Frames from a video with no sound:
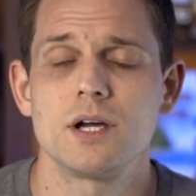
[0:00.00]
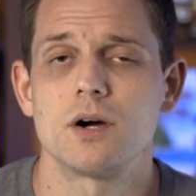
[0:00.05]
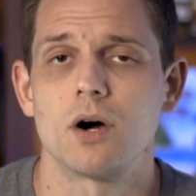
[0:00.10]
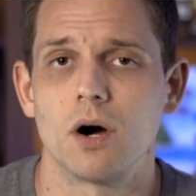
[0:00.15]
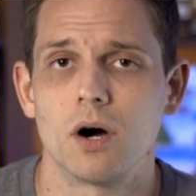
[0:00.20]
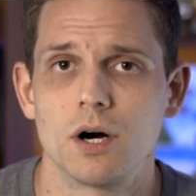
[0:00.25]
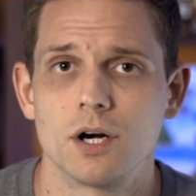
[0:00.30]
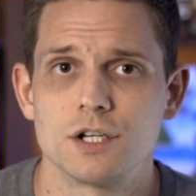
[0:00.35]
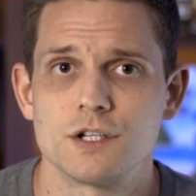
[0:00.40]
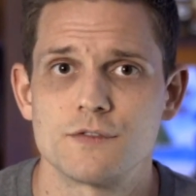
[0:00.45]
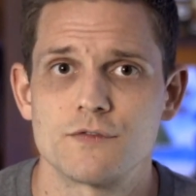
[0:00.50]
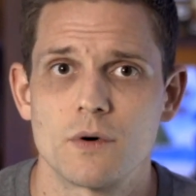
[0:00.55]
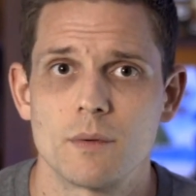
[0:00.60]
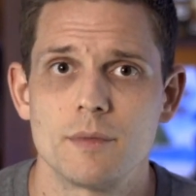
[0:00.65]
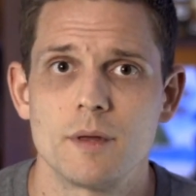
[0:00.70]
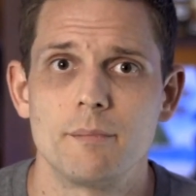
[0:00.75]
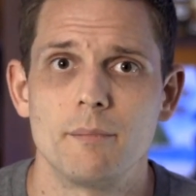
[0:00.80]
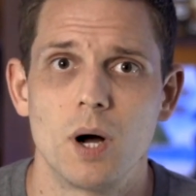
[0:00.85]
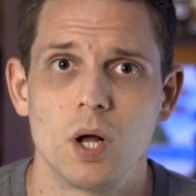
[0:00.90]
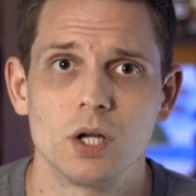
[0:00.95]
cards from
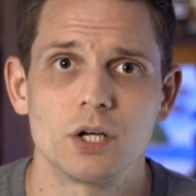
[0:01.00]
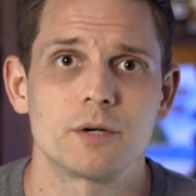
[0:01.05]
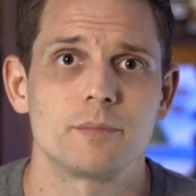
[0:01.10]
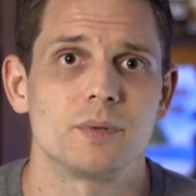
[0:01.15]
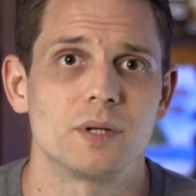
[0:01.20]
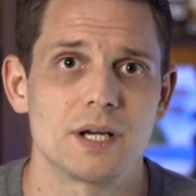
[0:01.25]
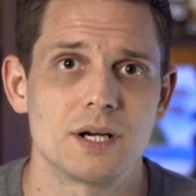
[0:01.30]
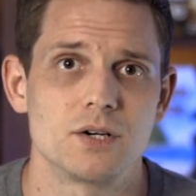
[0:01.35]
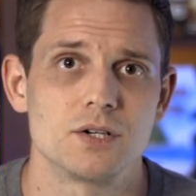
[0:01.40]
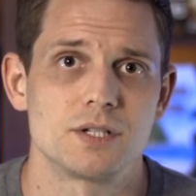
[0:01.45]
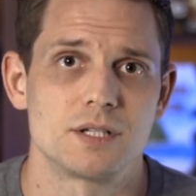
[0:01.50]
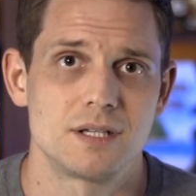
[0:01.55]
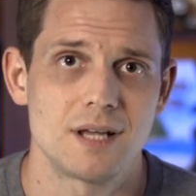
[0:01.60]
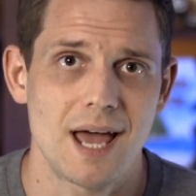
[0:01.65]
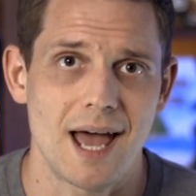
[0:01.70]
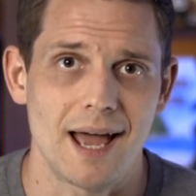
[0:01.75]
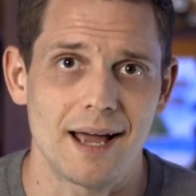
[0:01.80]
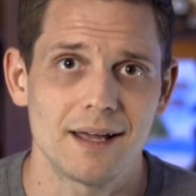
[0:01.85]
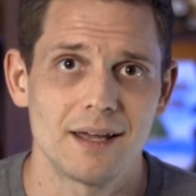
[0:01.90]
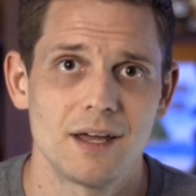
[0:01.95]
the Moloch player's
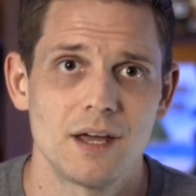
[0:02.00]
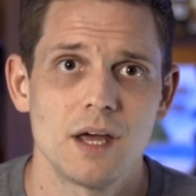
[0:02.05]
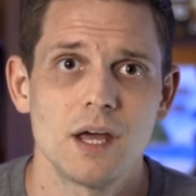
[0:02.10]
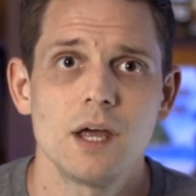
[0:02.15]
deck.